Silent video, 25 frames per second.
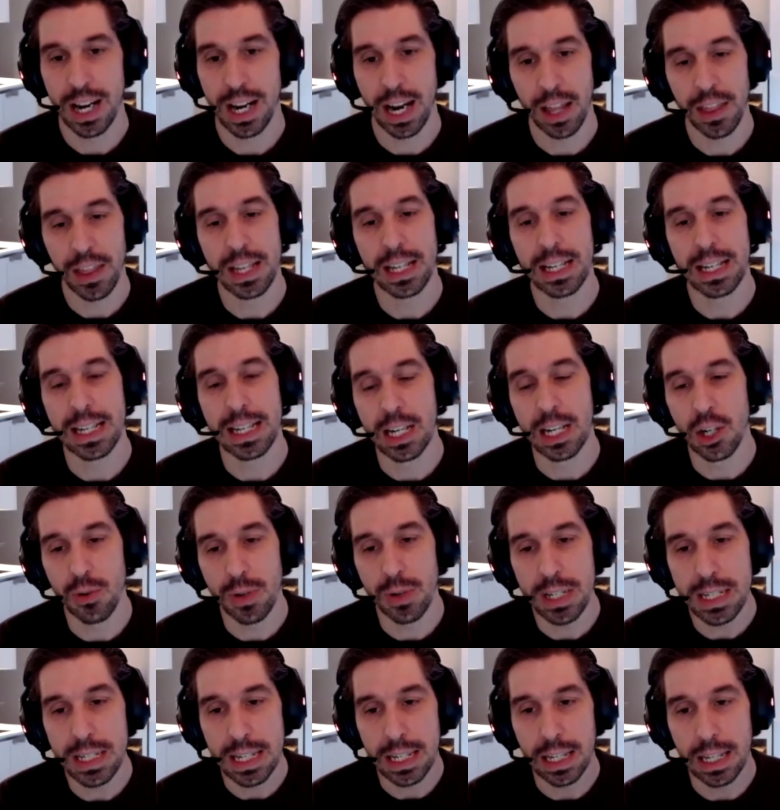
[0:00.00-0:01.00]
And I think the
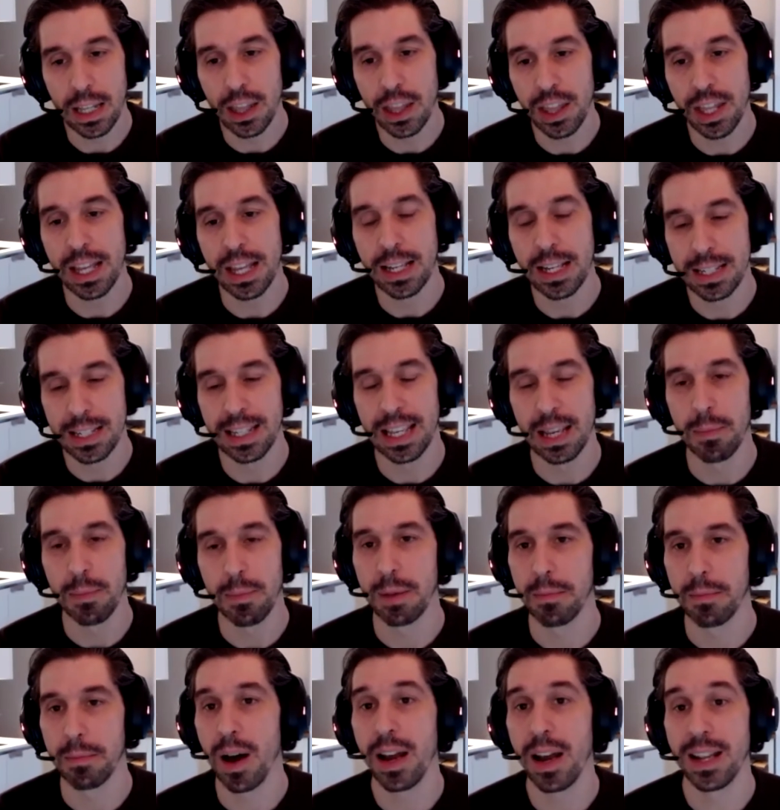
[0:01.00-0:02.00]
interesting thing to keep
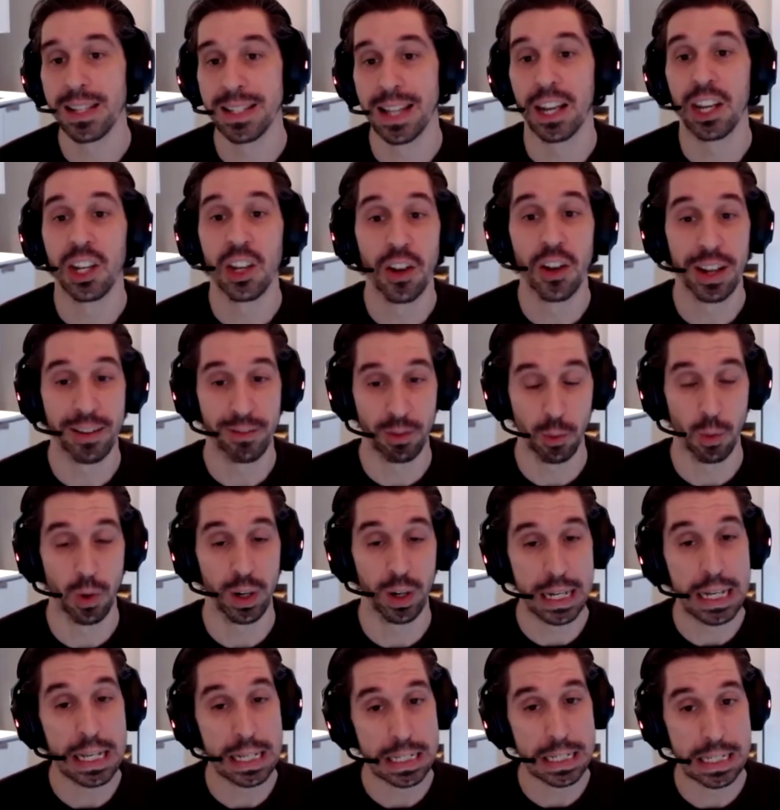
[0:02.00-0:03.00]
in mind is that not
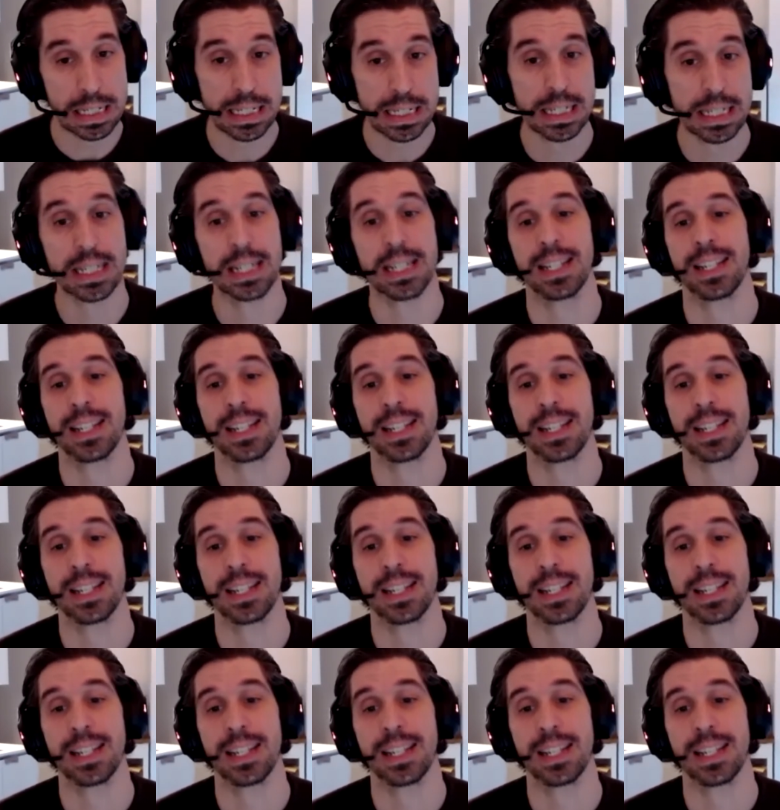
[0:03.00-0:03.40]
everyone is.